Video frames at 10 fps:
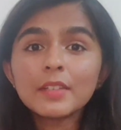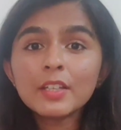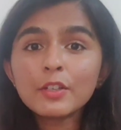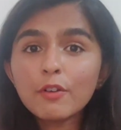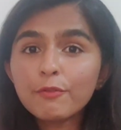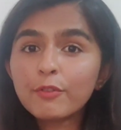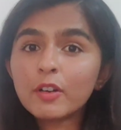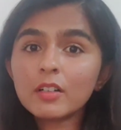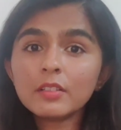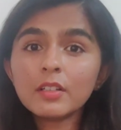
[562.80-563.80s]
then you're
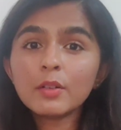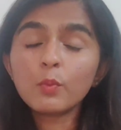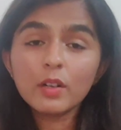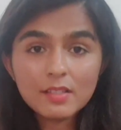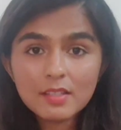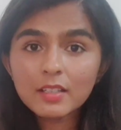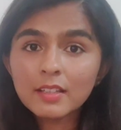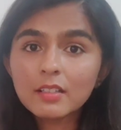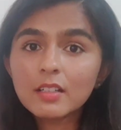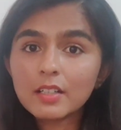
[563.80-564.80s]
further
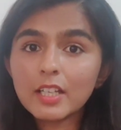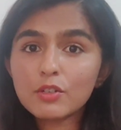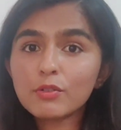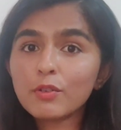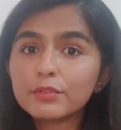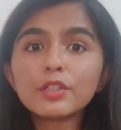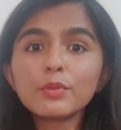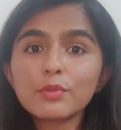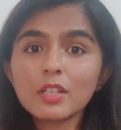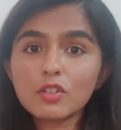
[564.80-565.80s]
worsening the condition of the
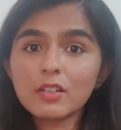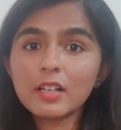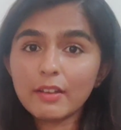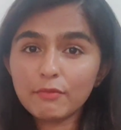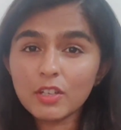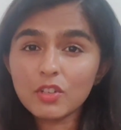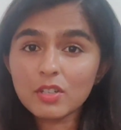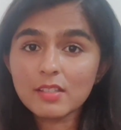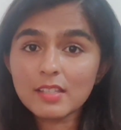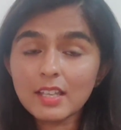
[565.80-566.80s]
nutritional
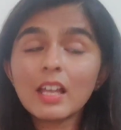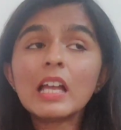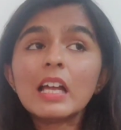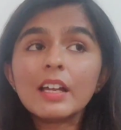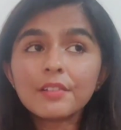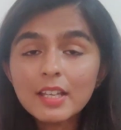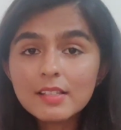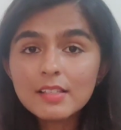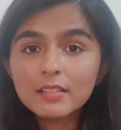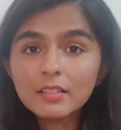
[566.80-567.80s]
deficiency.
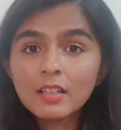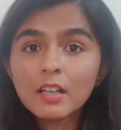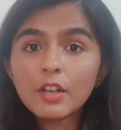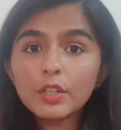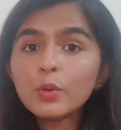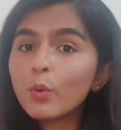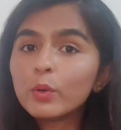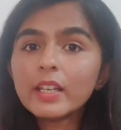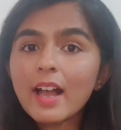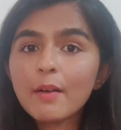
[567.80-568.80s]
Reason, you
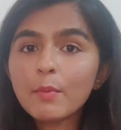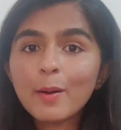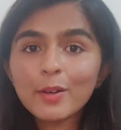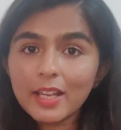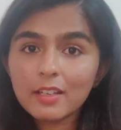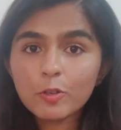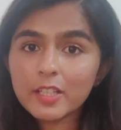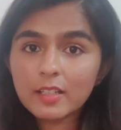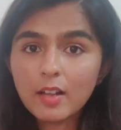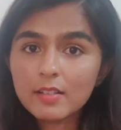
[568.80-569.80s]
only have about 8 or
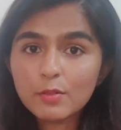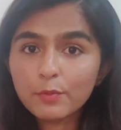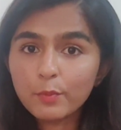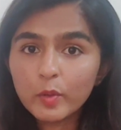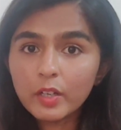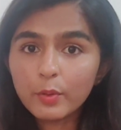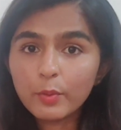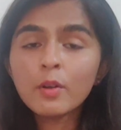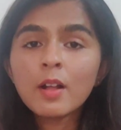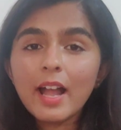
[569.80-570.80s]
10 hours of
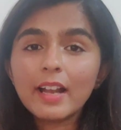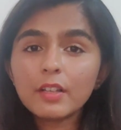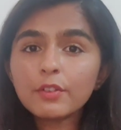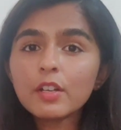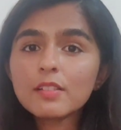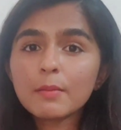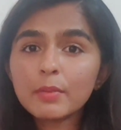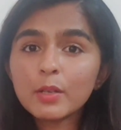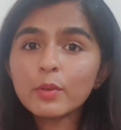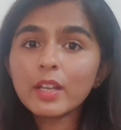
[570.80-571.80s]
window, and if you're
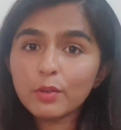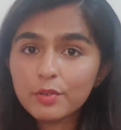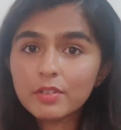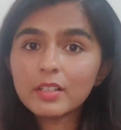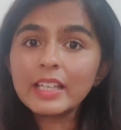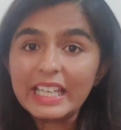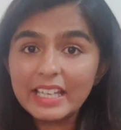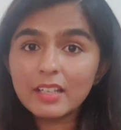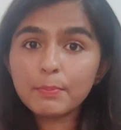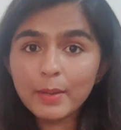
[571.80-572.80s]
somebody who cannot really
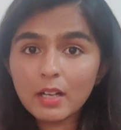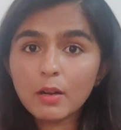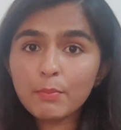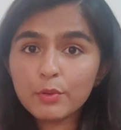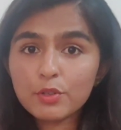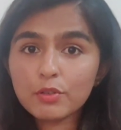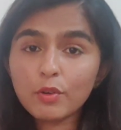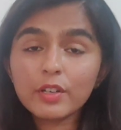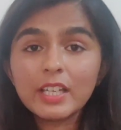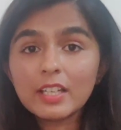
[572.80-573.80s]
eat bigger portion
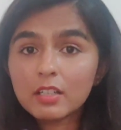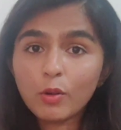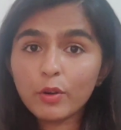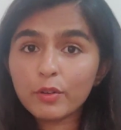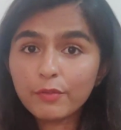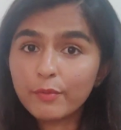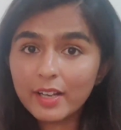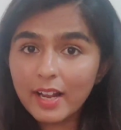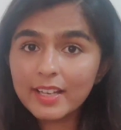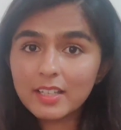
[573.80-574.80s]
or eat a lot of
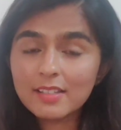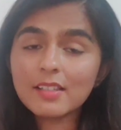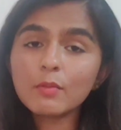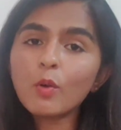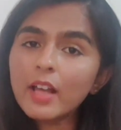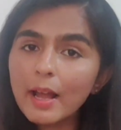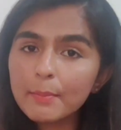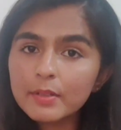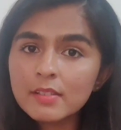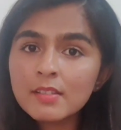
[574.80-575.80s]
varieties, then what
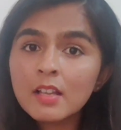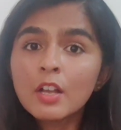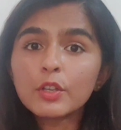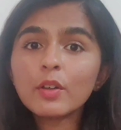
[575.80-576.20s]
happens,